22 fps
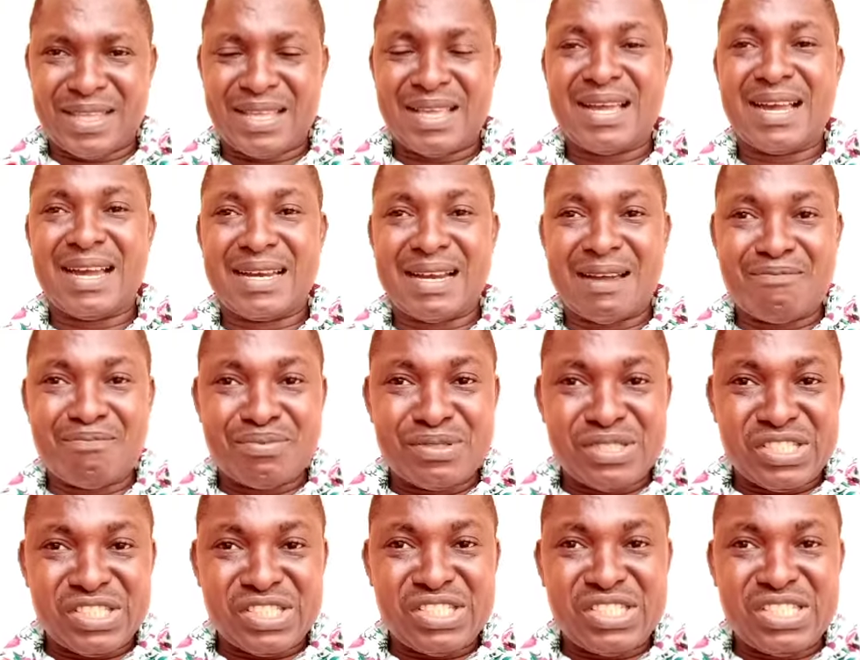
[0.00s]
and
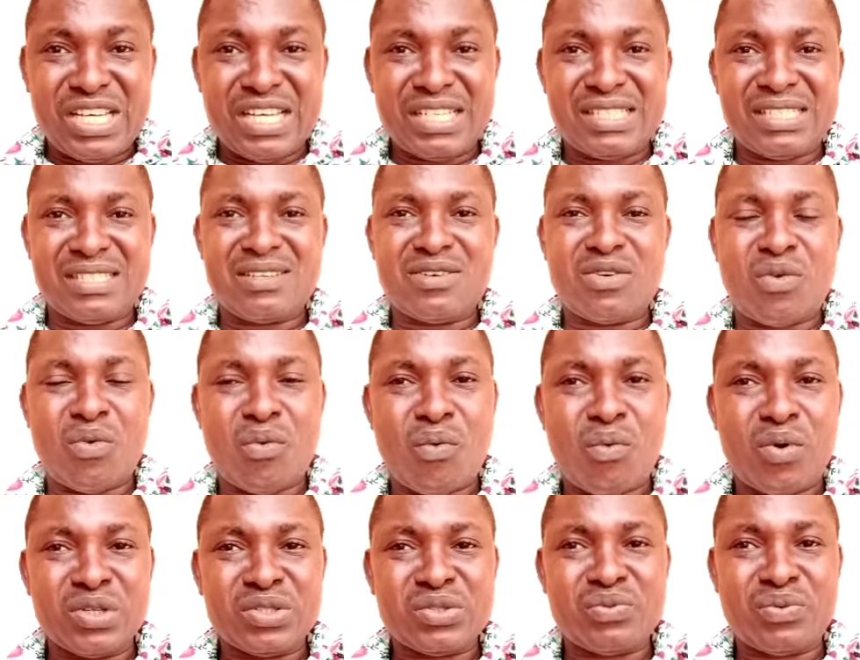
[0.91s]
appreciate
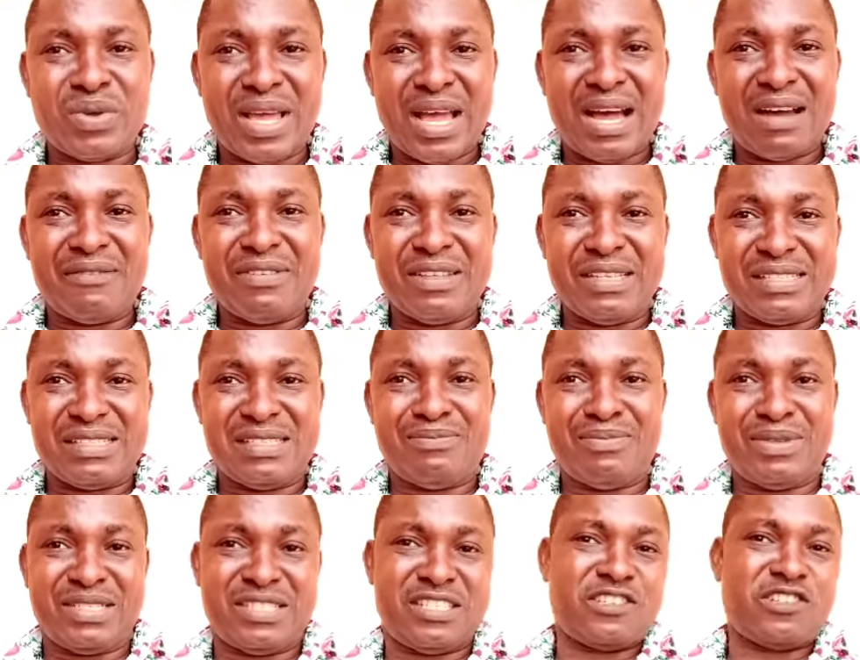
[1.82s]
what we have in
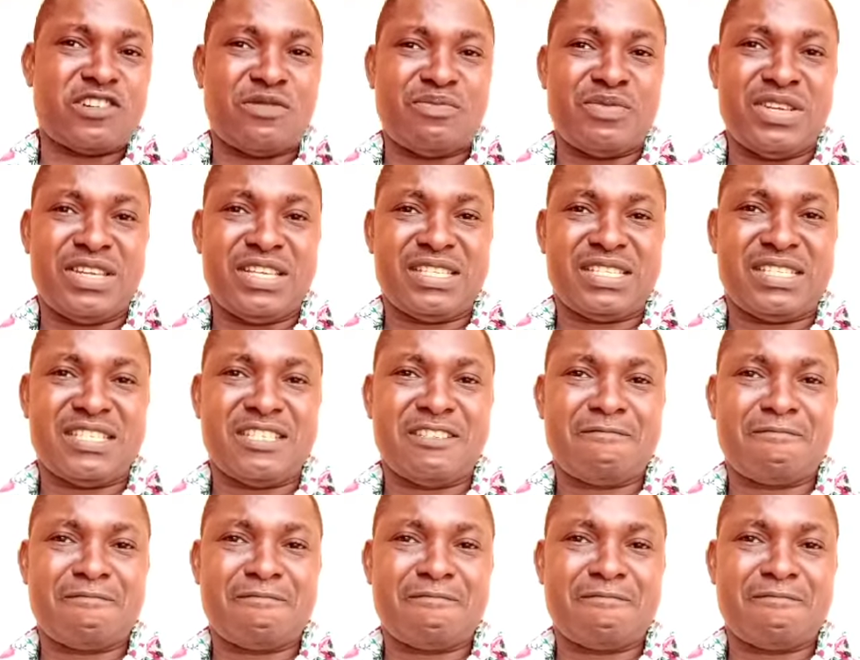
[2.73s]
TBC community.